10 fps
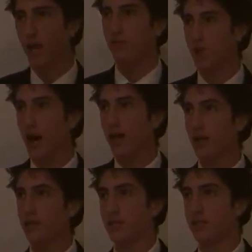if China
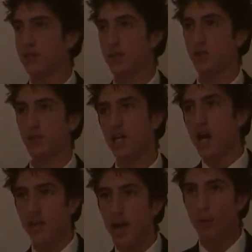invests in these industries,
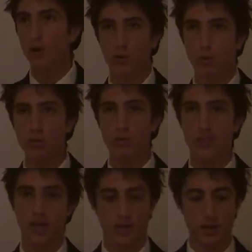they won't also
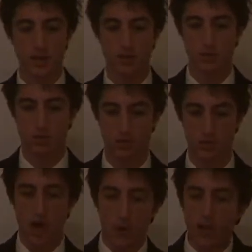be taking these
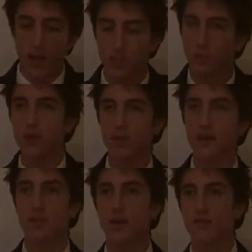resources. We'd like to point
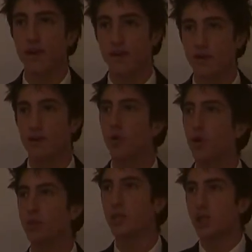out that, in fact, at the
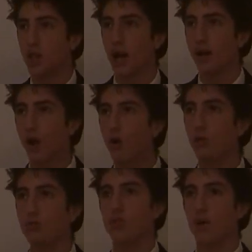moment, China
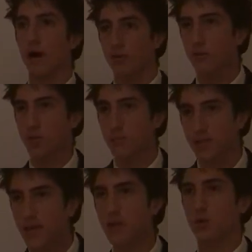owns about
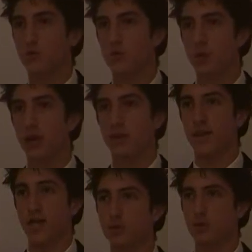40% of the
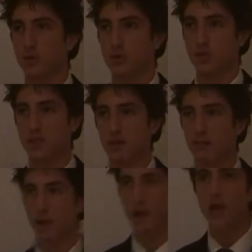natural resources in
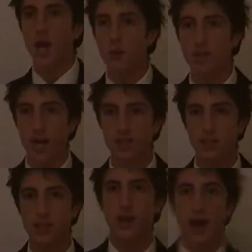Africa. And we'd like to
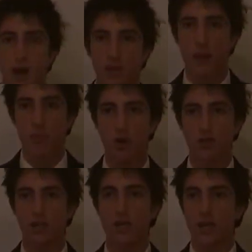see how their
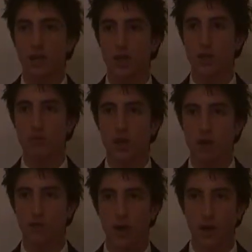policy, in terms
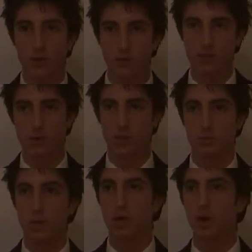of
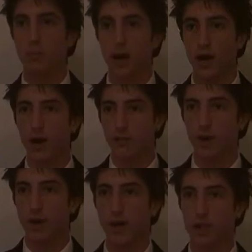resources being owned by a
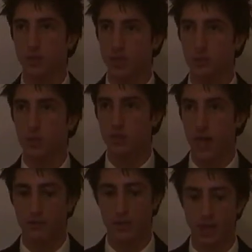foreign national as opposed to
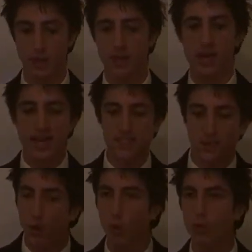an African country, is
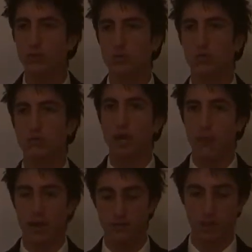at all solved
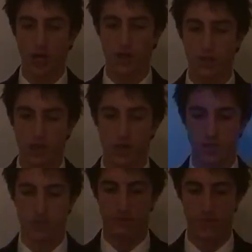by having
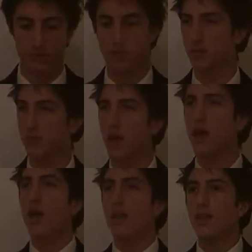Chinese investment.
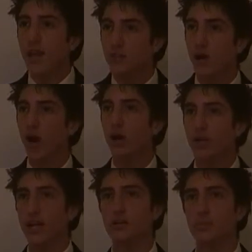The
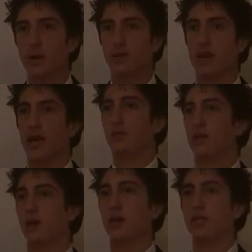next rebuttal they had
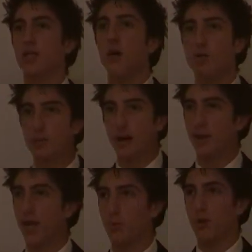to our case was
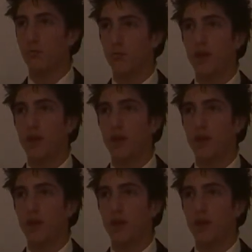about labor.